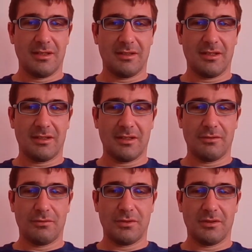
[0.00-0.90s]
And I
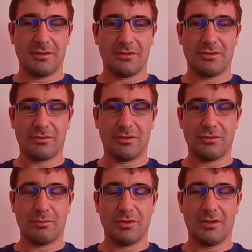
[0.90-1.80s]
have a feeling this is
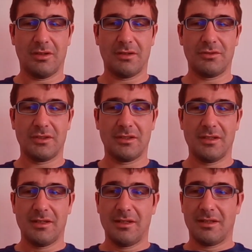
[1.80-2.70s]
going to be a
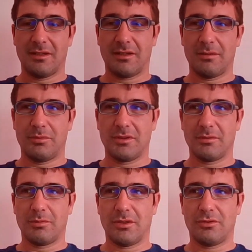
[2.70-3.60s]
lovely
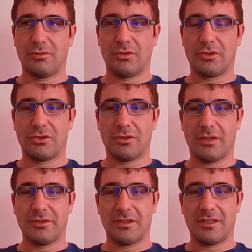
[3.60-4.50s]
grappling bout to watch,
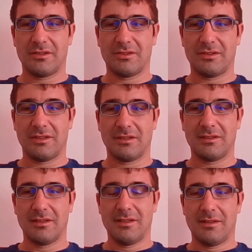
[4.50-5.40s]
lovely
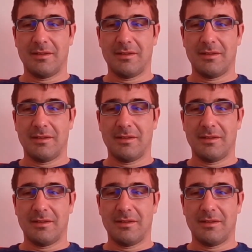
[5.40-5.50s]
wrestling.